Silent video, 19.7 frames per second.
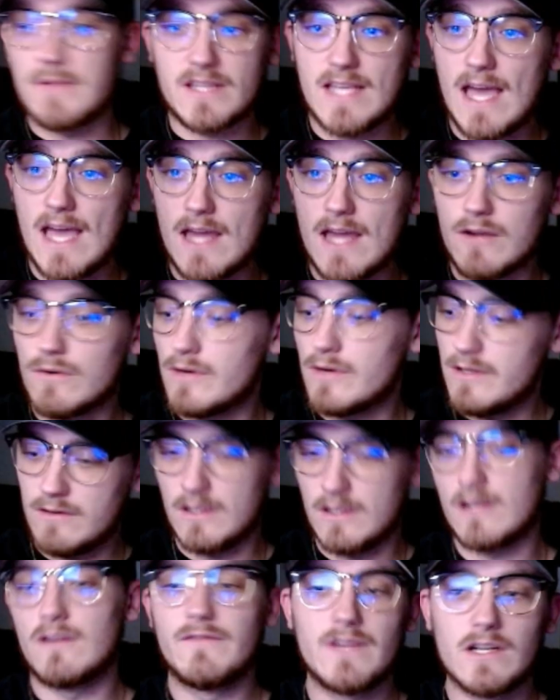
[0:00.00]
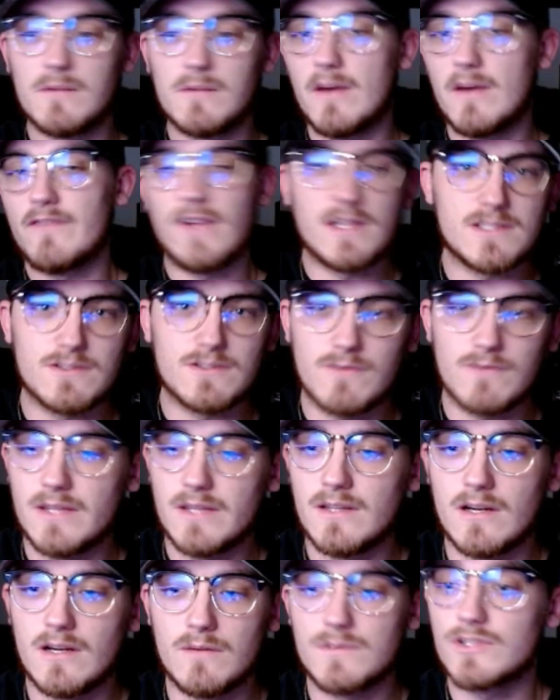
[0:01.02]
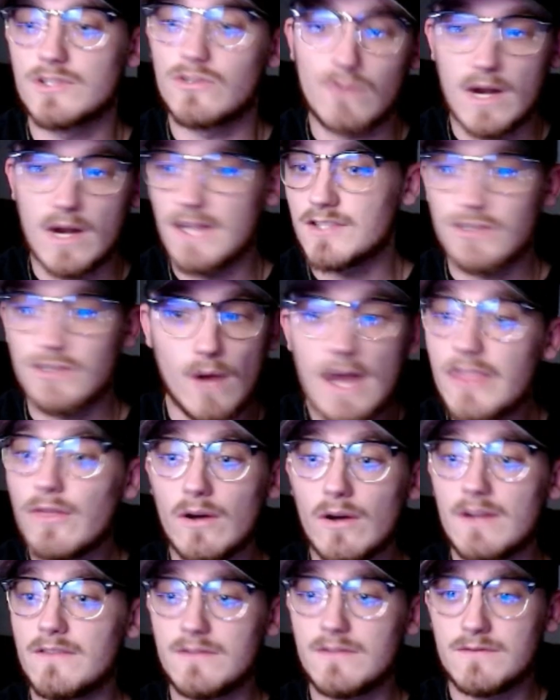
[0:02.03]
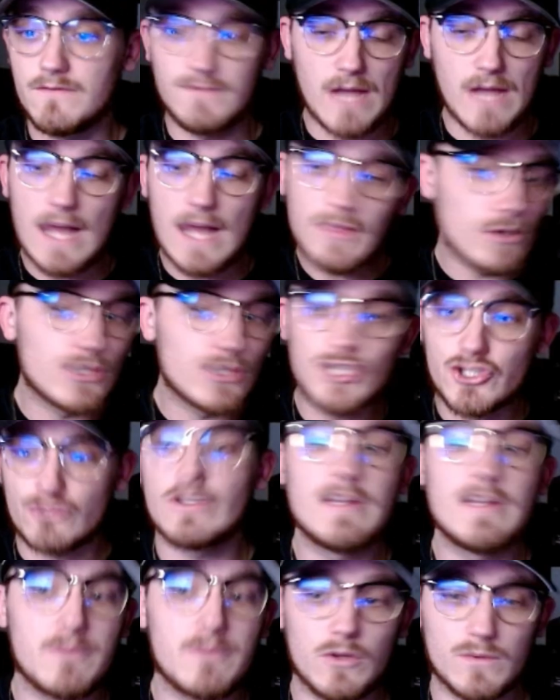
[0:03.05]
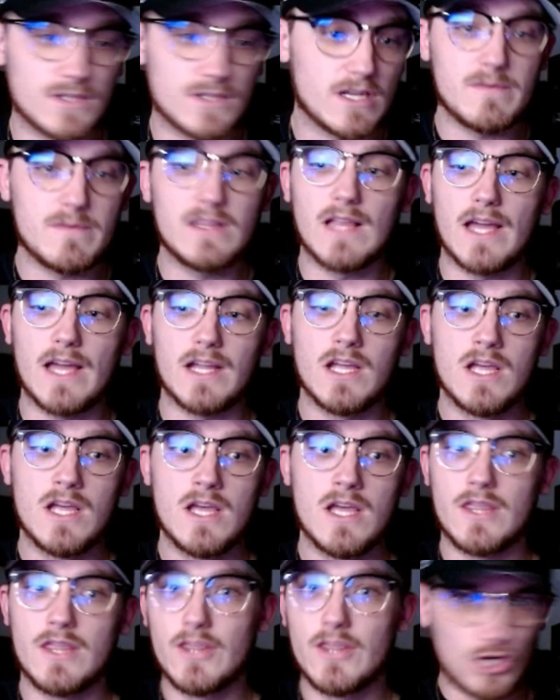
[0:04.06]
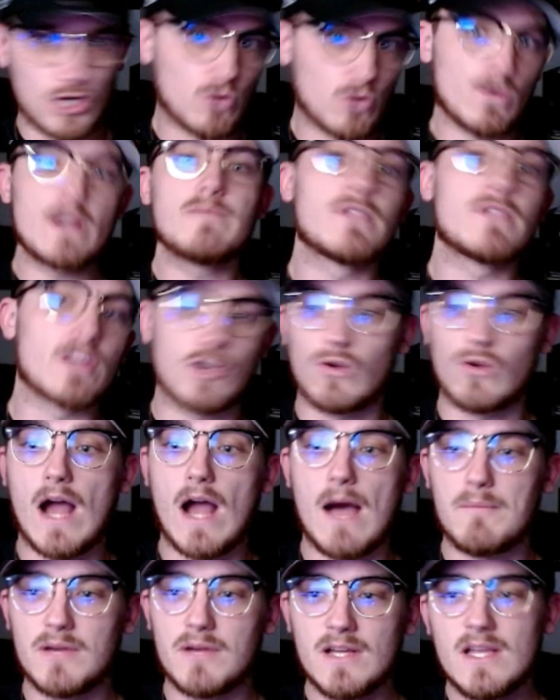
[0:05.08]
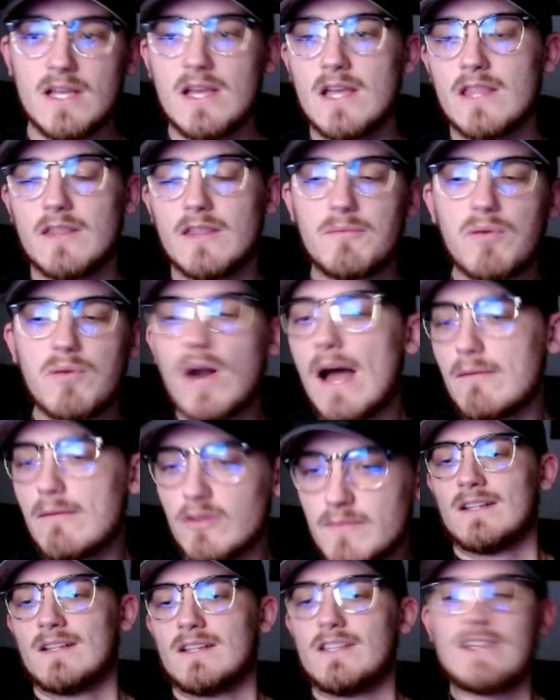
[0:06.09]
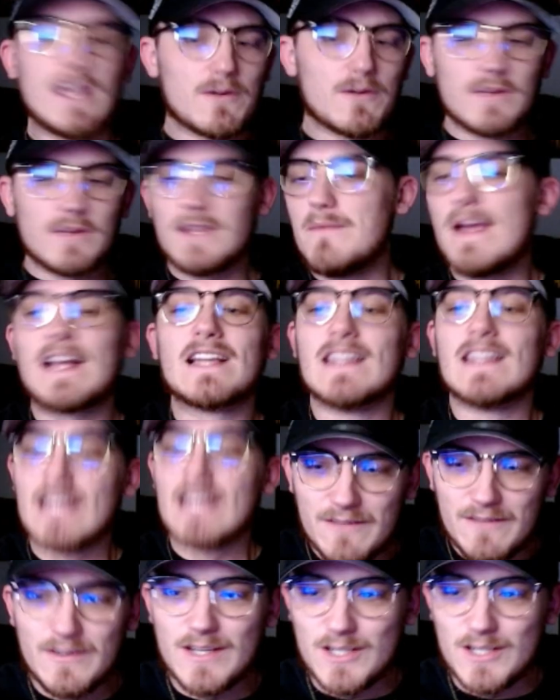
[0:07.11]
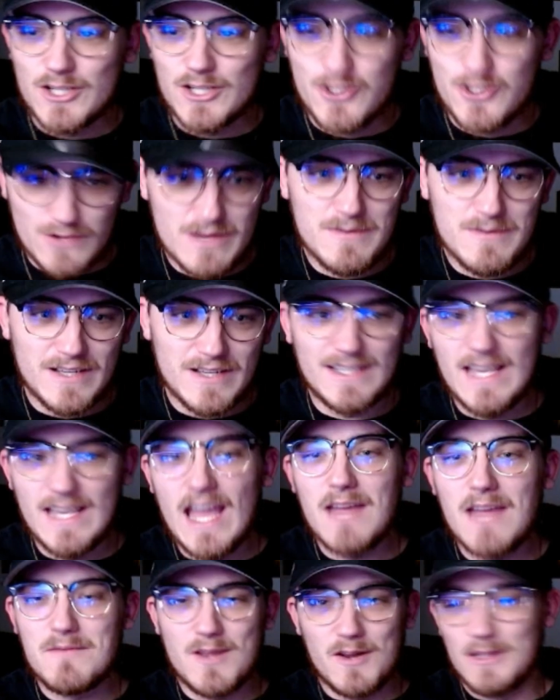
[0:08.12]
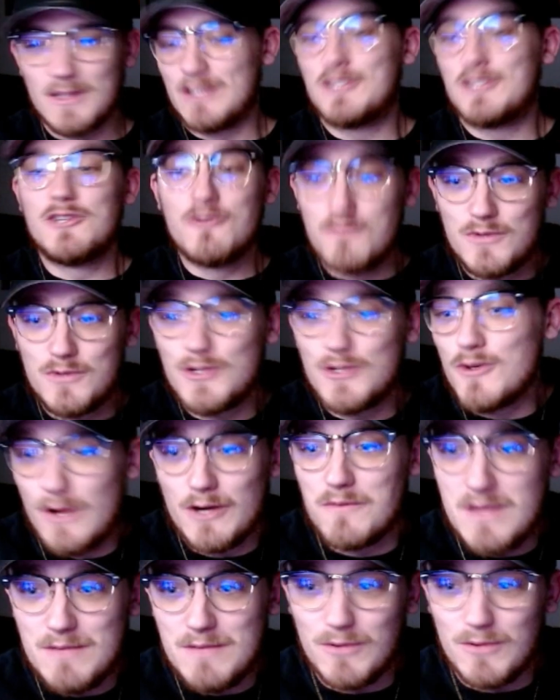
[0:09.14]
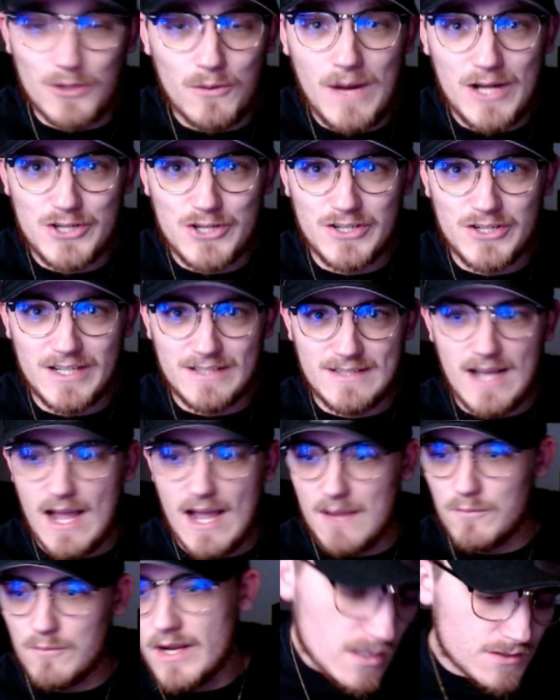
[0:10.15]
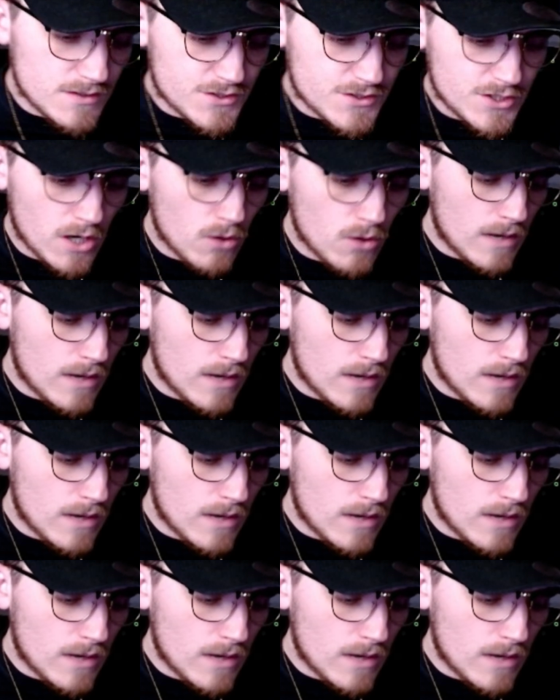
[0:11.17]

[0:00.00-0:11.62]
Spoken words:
category. You click on Vigor, my face is right there. It was great. So I thought streaming was going to be like the cream of the crop. The problem is you can't really make a living streaming a game that only 200 people are watching at a time, right? So